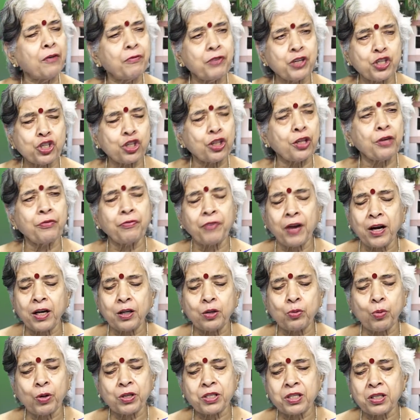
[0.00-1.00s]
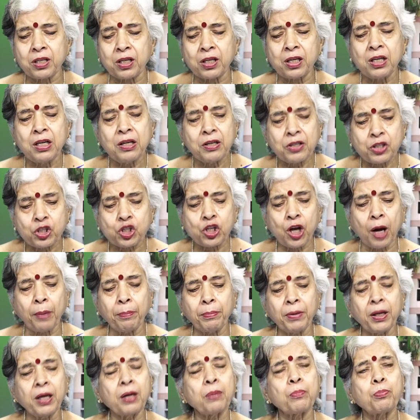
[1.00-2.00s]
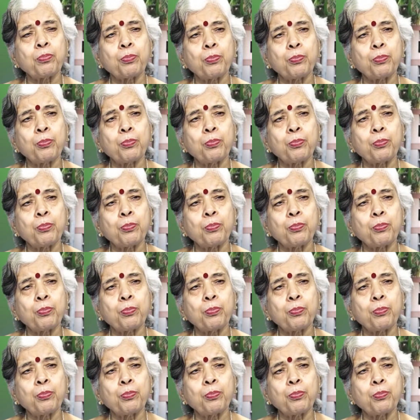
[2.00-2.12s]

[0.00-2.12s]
which they felt was a stumbling